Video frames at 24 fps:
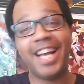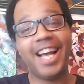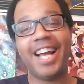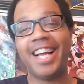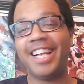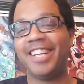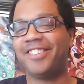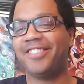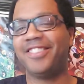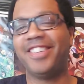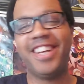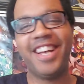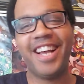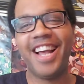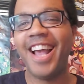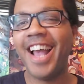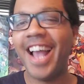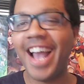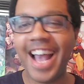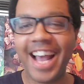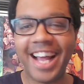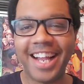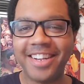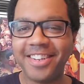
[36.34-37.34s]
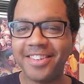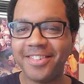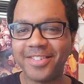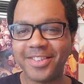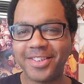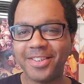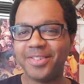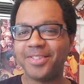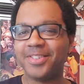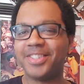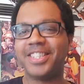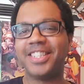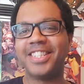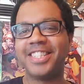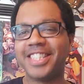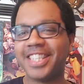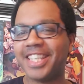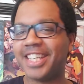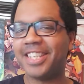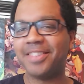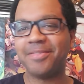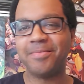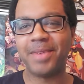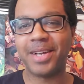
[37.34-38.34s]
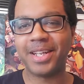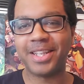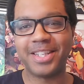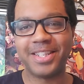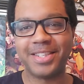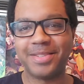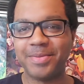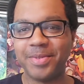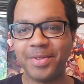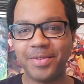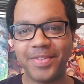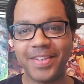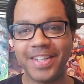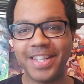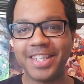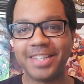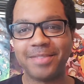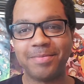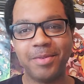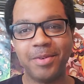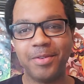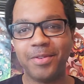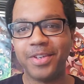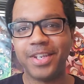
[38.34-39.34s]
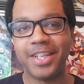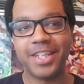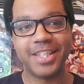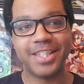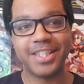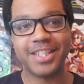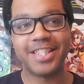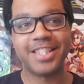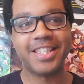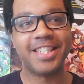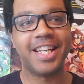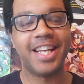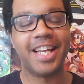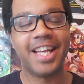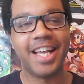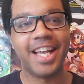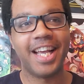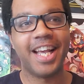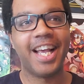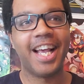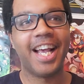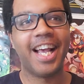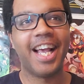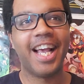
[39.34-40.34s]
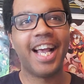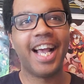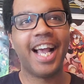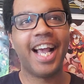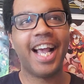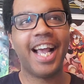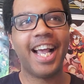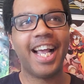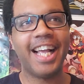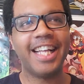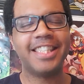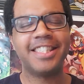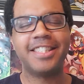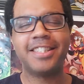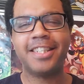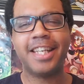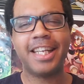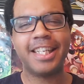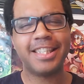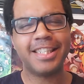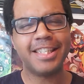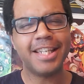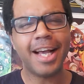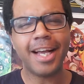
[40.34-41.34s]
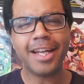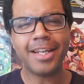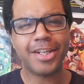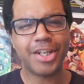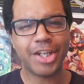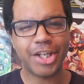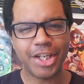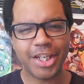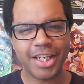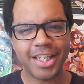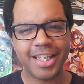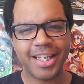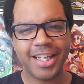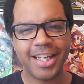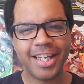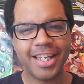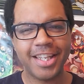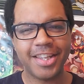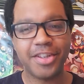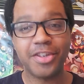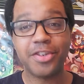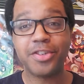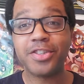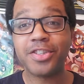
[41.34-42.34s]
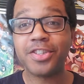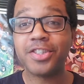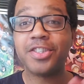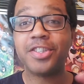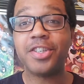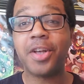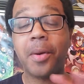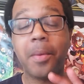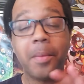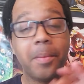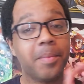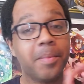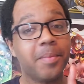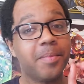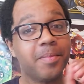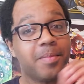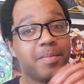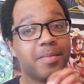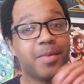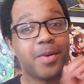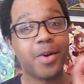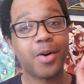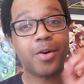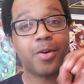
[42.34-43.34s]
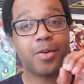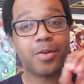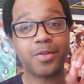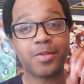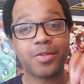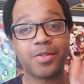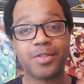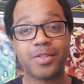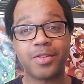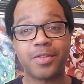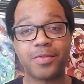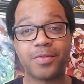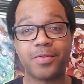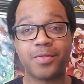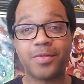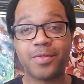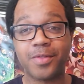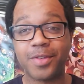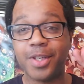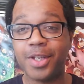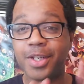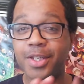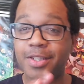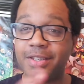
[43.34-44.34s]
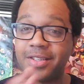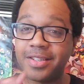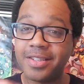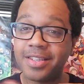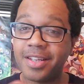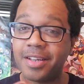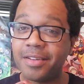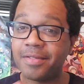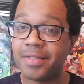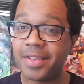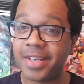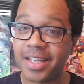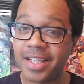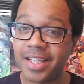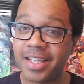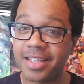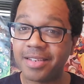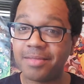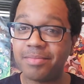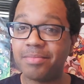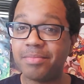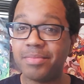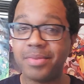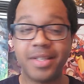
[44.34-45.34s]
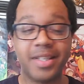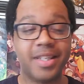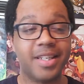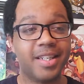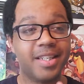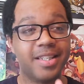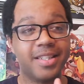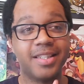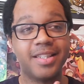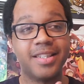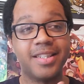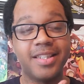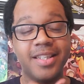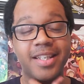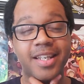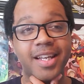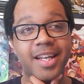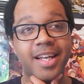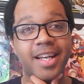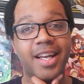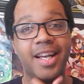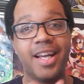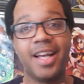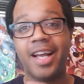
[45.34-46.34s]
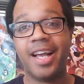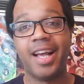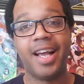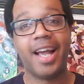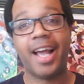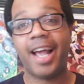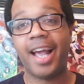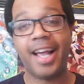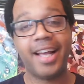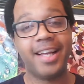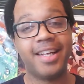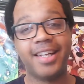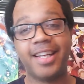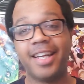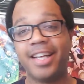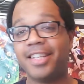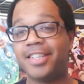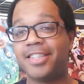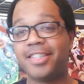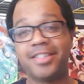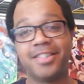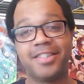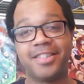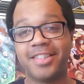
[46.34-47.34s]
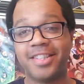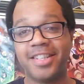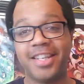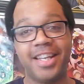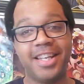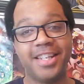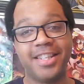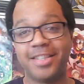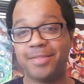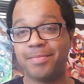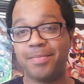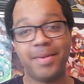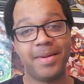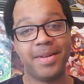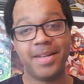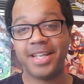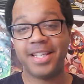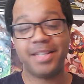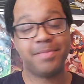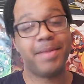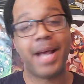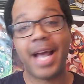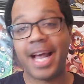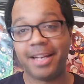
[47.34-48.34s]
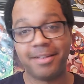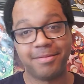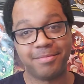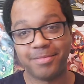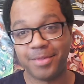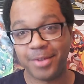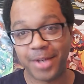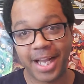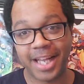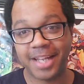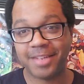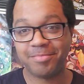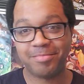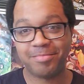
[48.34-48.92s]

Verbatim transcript: I don't I don't even know what to say about this movie. This movie is it's it's not good. There's some kernels of good stuff in it, but it's it, it's it's it's bad, okay?